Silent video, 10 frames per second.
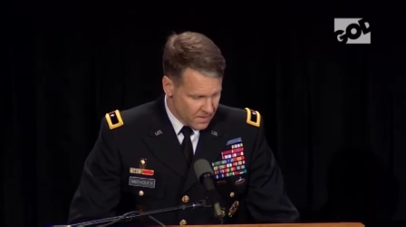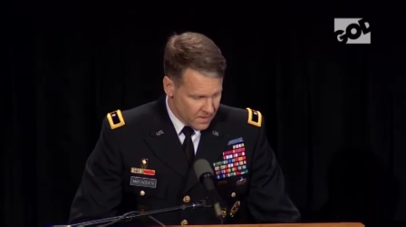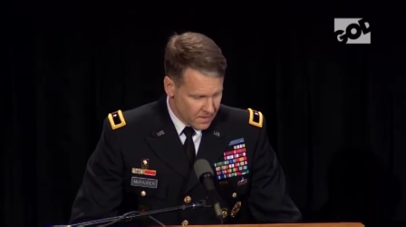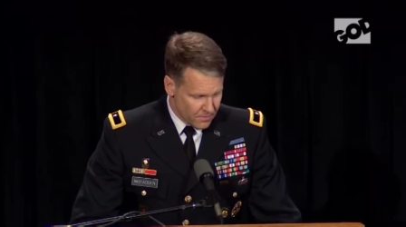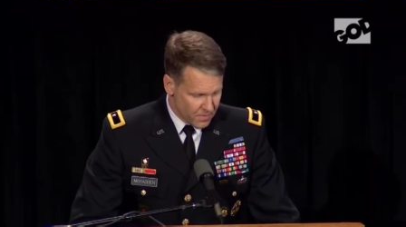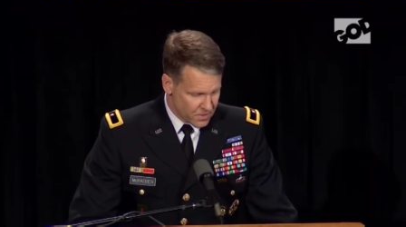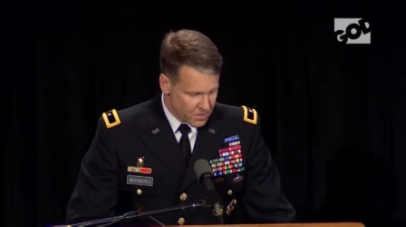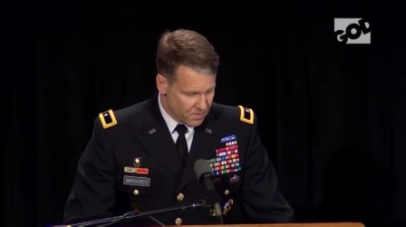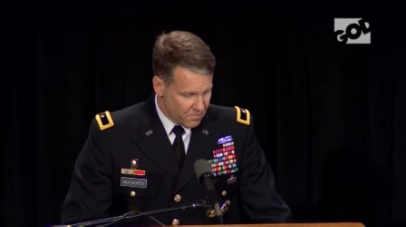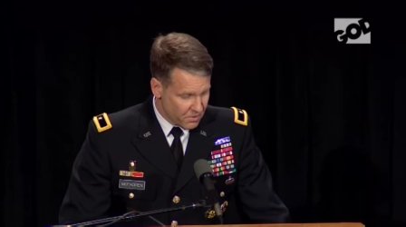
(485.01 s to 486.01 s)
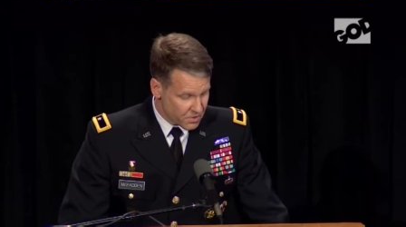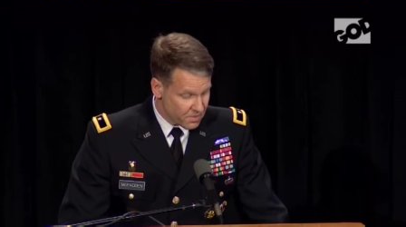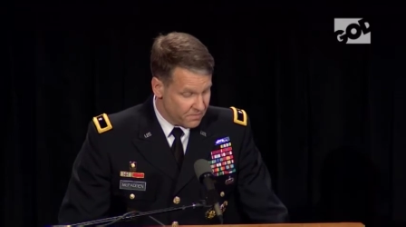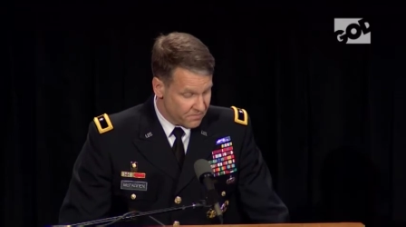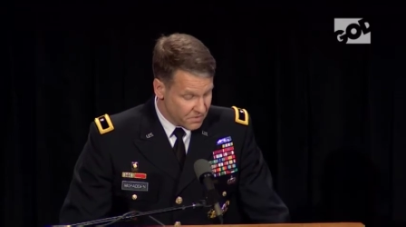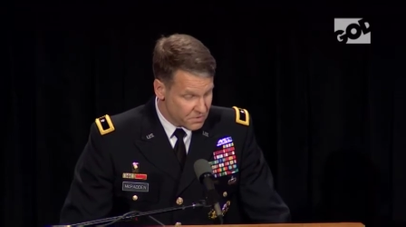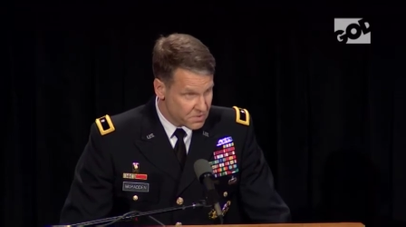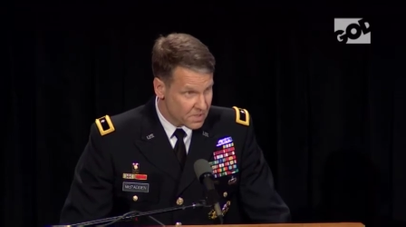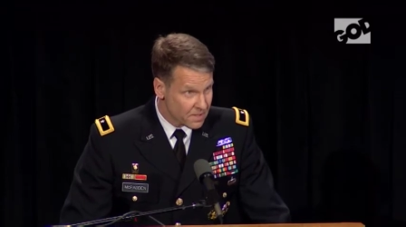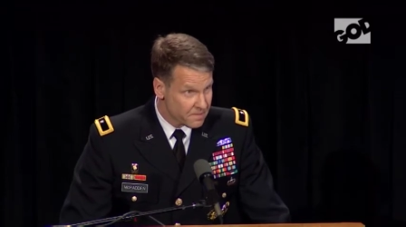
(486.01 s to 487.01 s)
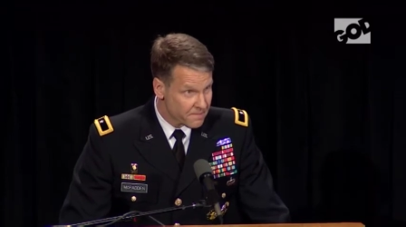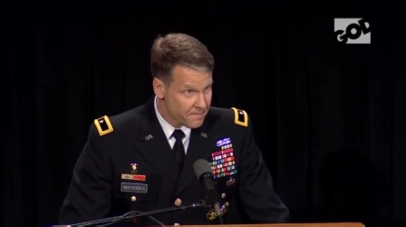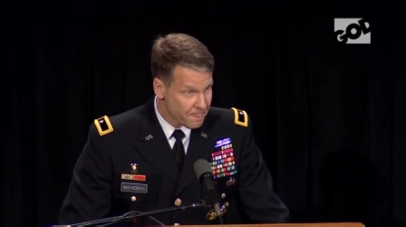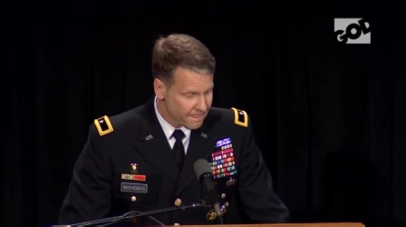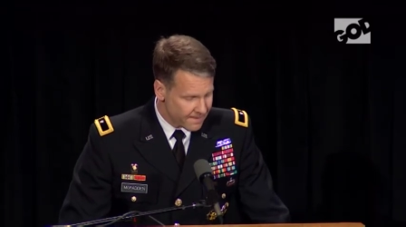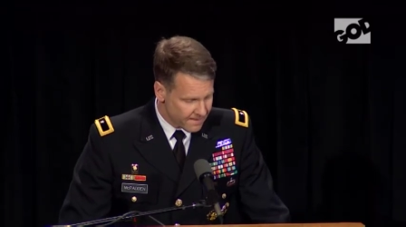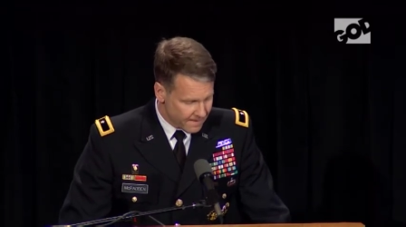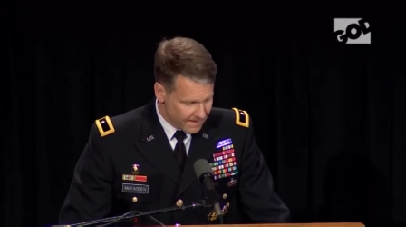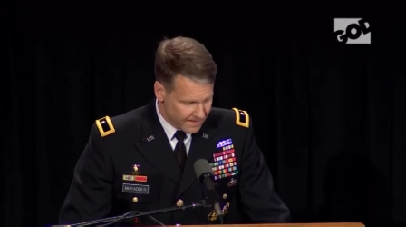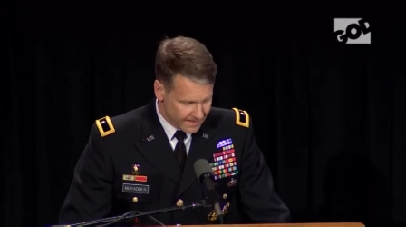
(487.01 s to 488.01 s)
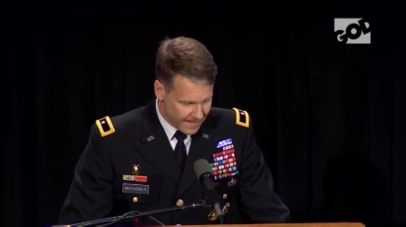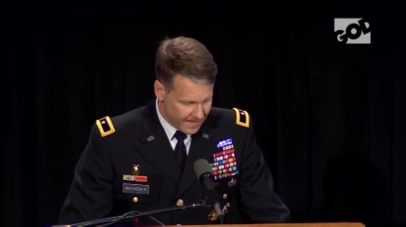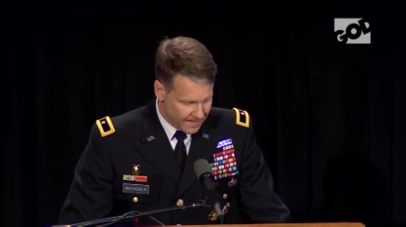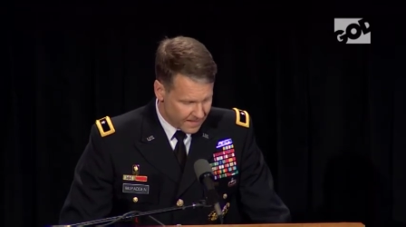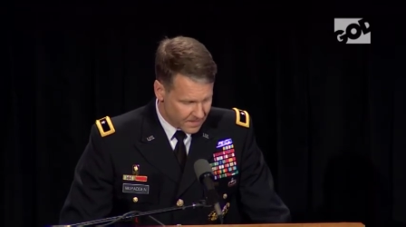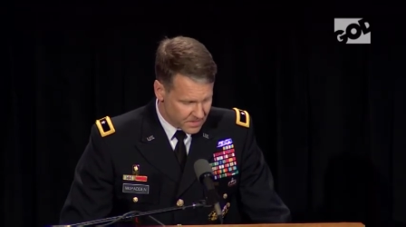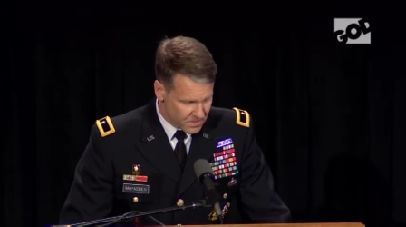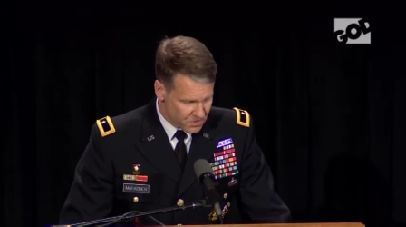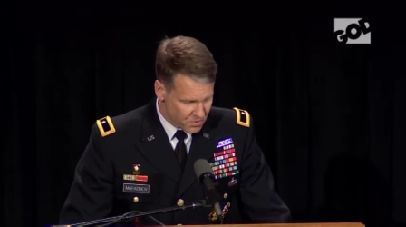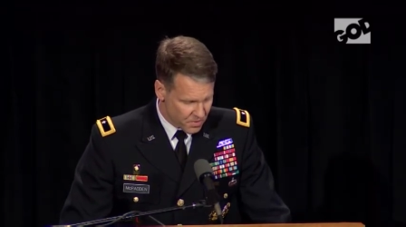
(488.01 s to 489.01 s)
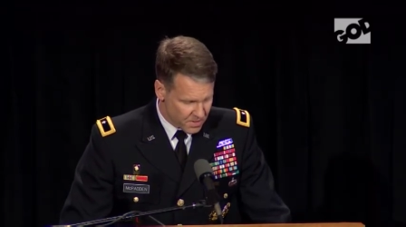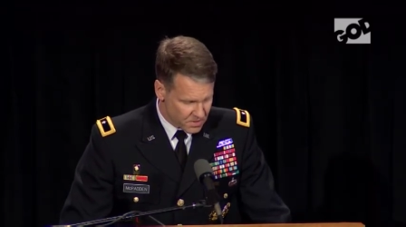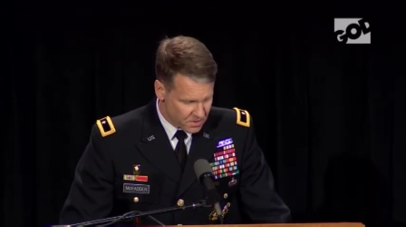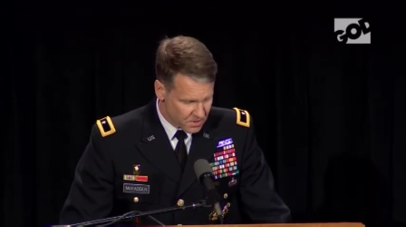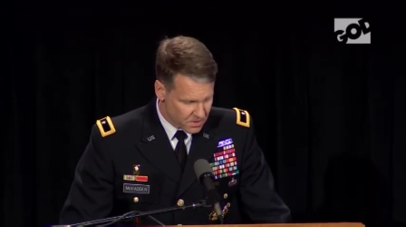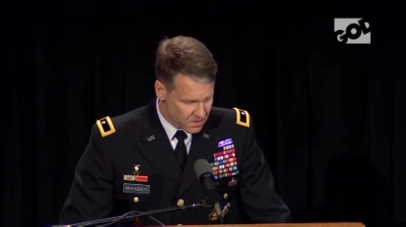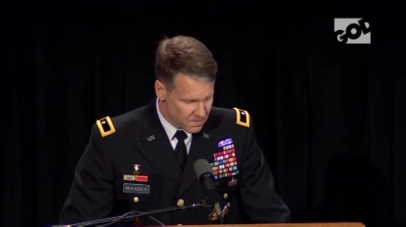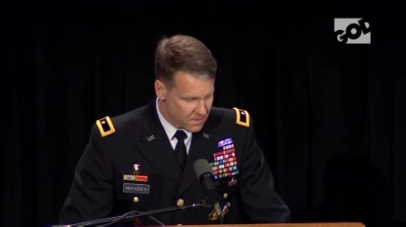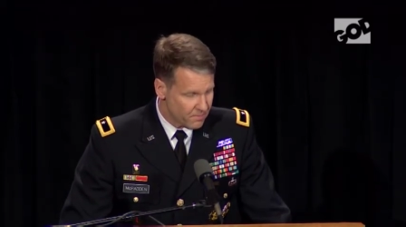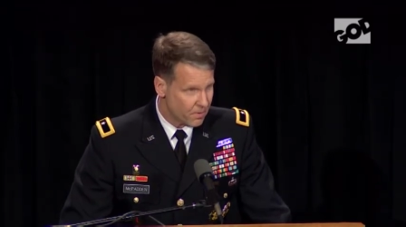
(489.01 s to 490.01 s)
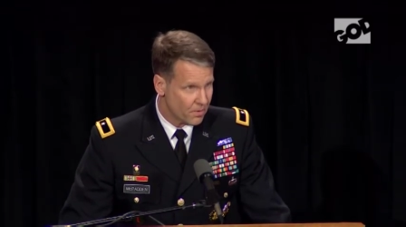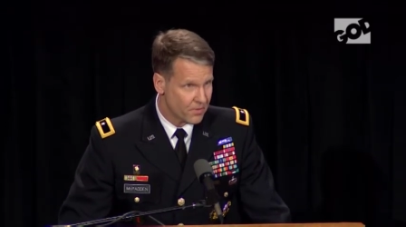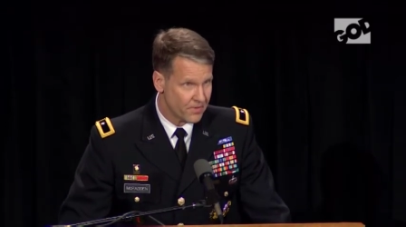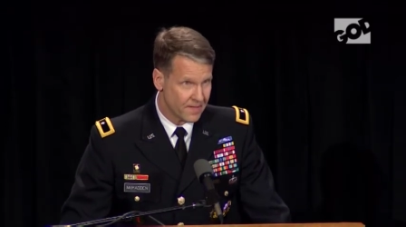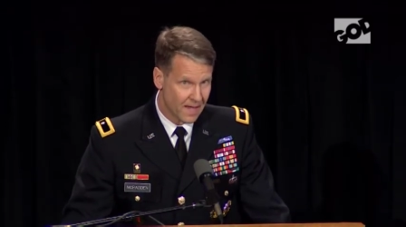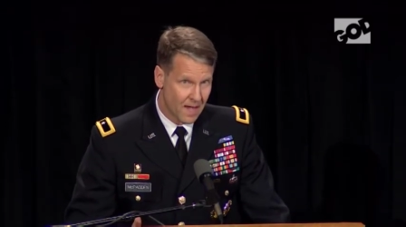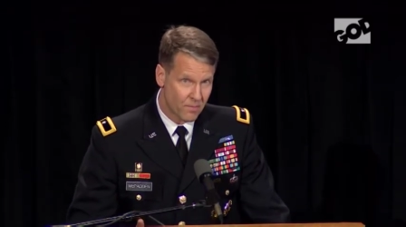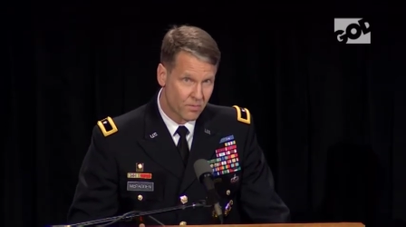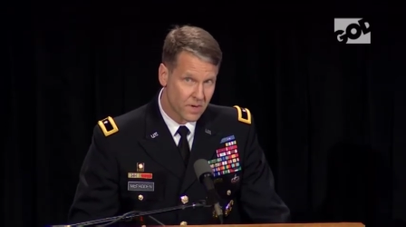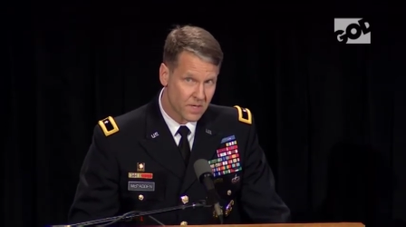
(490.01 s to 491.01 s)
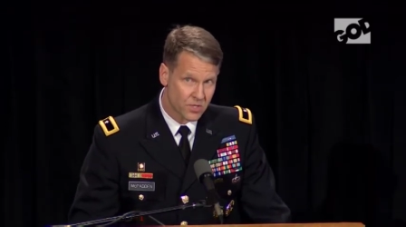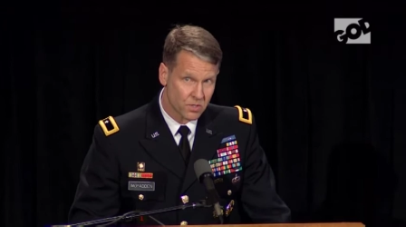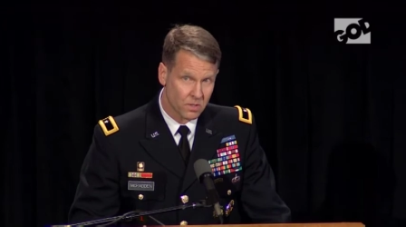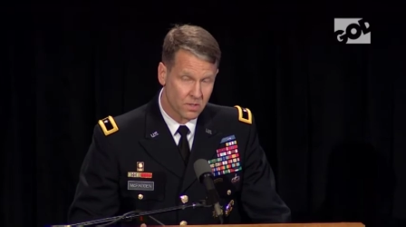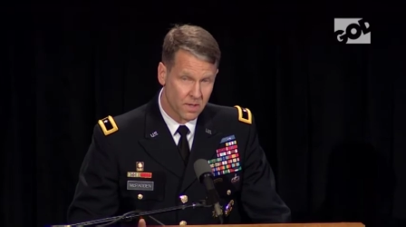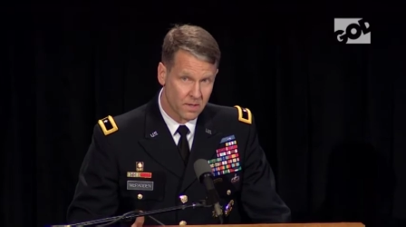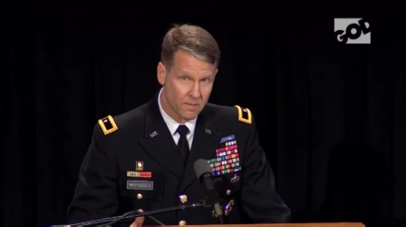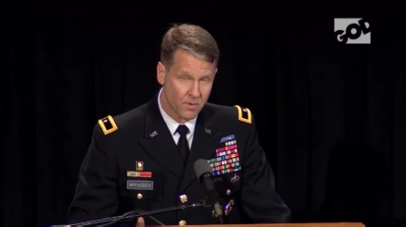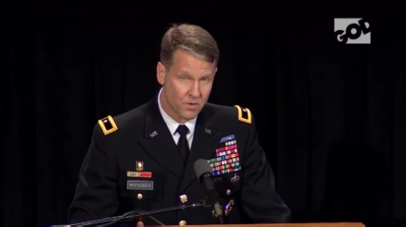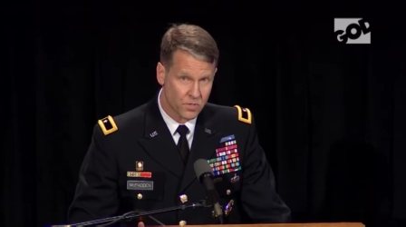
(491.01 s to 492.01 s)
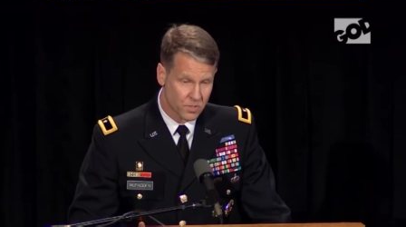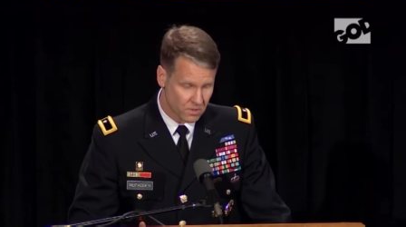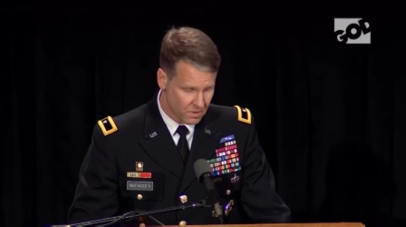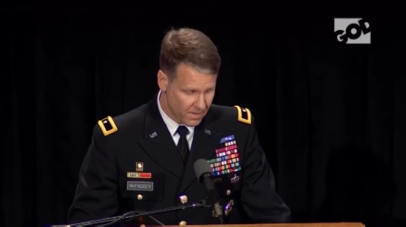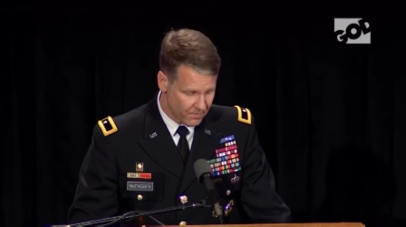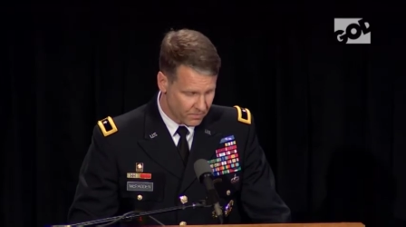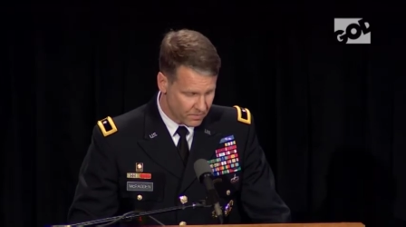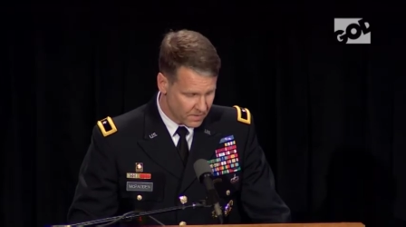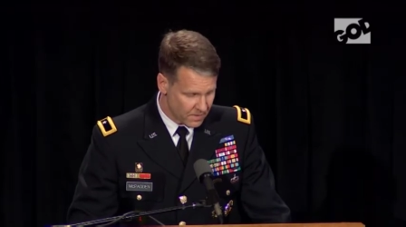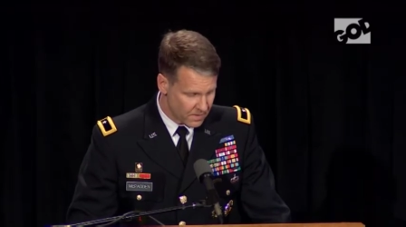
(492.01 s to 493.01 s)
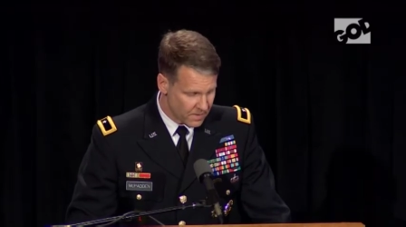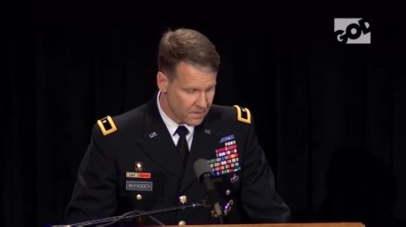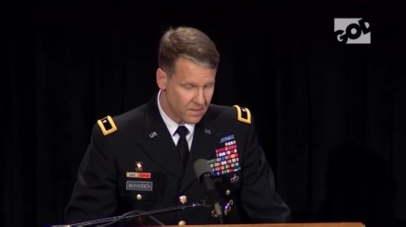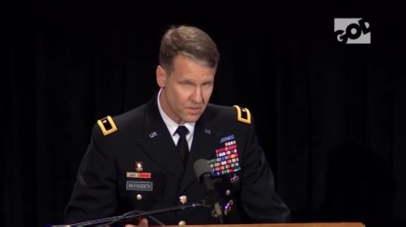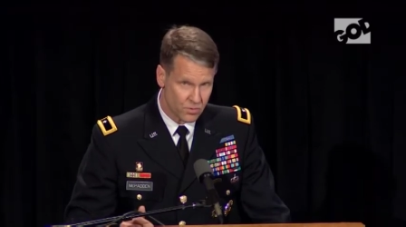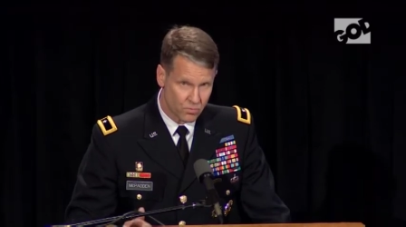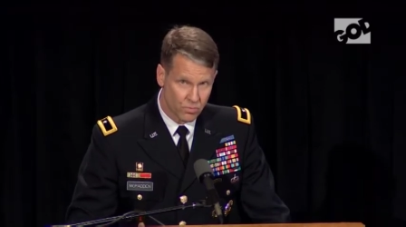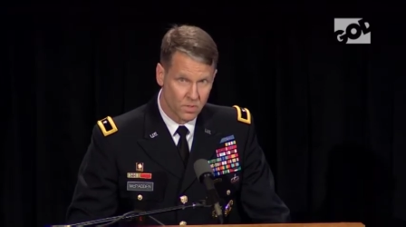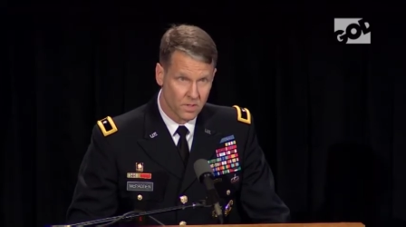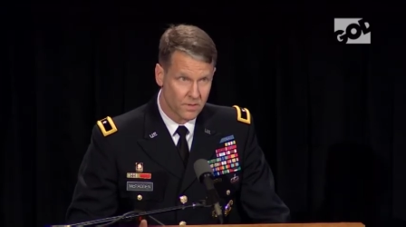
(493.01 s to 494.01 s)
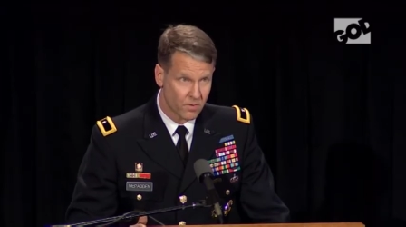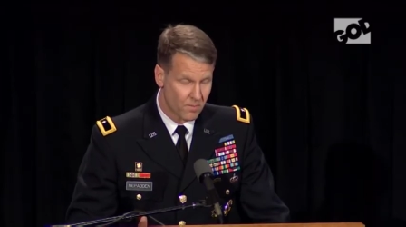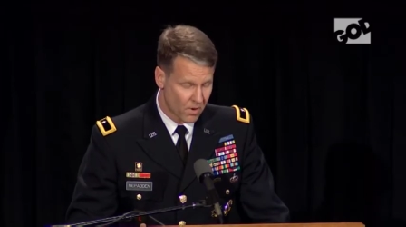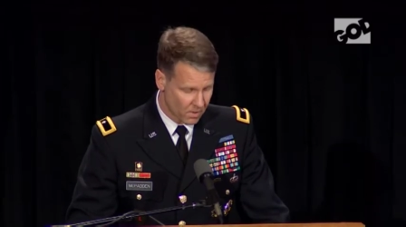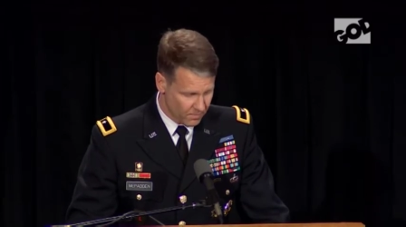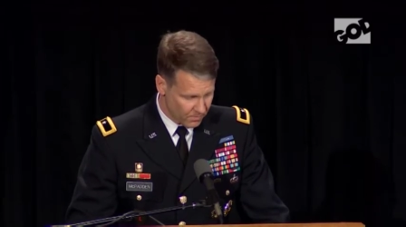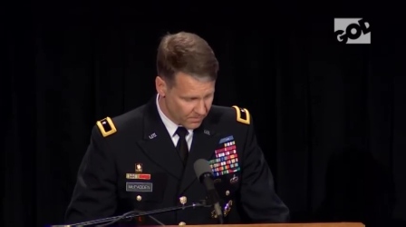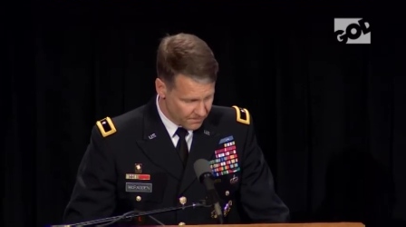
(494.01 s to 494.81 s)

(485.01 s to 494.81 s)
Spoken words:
in the midst of the most confusing and chaotic situations, both at the operational and the personal level, is really remarkable.